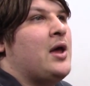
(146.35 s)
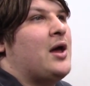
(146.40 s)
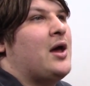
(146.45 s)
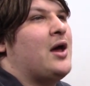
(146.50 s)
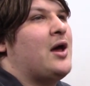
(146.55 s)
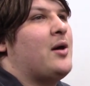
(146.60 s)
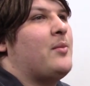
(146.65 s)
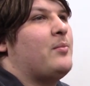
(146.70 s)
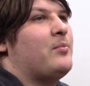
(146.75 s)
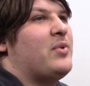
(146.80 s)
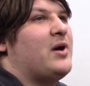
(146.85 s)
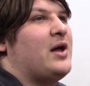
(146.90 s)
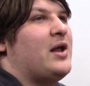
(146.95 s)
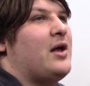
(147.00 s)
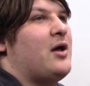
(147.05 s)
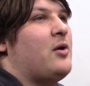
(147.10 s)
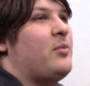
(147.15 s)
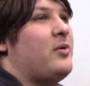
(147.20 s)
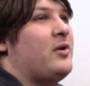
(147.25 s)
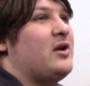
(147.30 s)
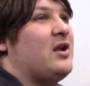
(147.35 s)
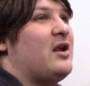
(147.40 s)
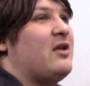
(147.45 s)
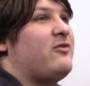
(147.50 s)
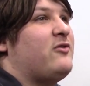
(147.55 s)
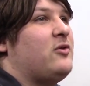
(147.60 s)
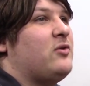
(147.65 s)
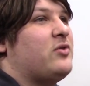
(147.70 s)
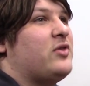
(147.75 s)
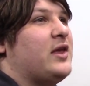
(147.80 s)
um, but I'll point out a
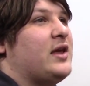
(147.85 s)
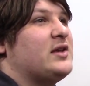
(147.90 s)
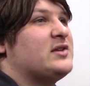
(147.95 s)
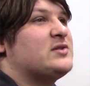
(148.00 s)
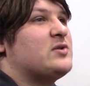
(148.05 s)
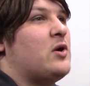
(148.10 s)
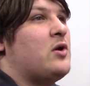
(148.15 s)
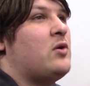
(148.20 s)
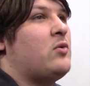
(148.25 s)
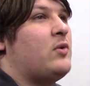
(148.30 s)
few things.